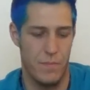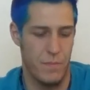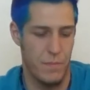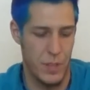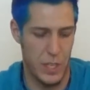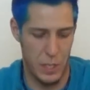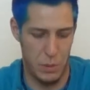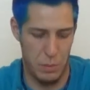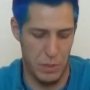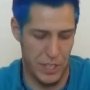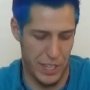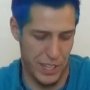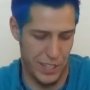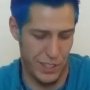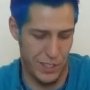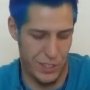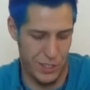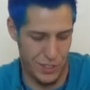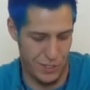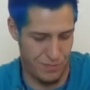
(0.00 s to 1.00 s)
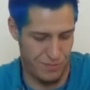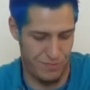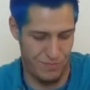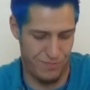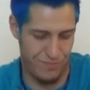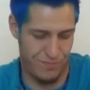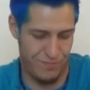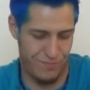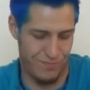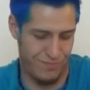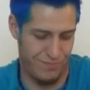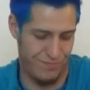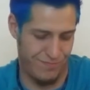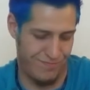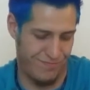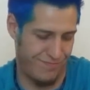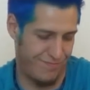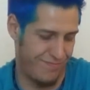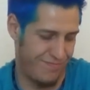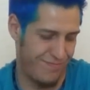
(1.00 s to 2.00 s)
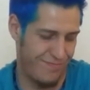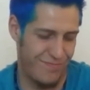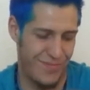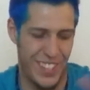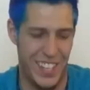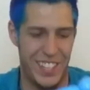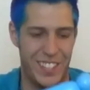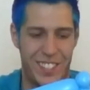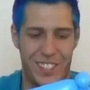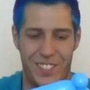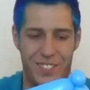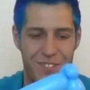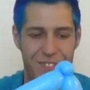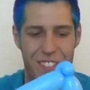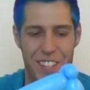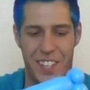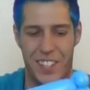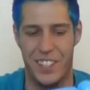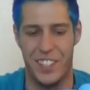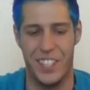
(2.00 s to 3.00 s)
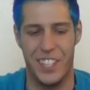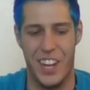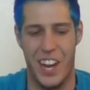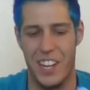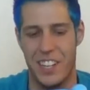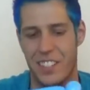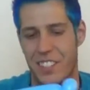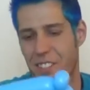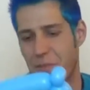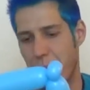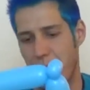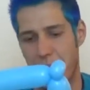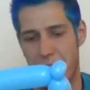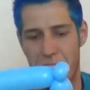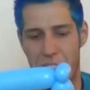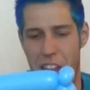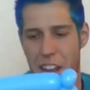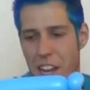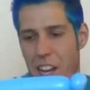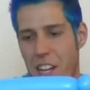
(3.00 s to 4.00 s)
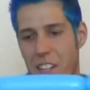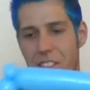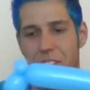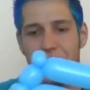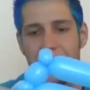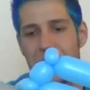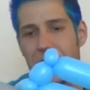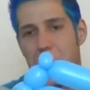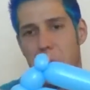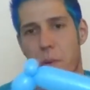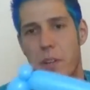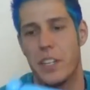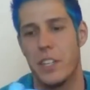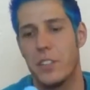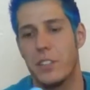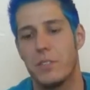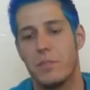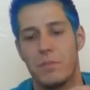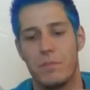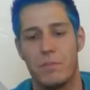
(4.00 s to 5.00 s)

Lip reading: Just because it's a gun, pieces hang off, it's not a big deal.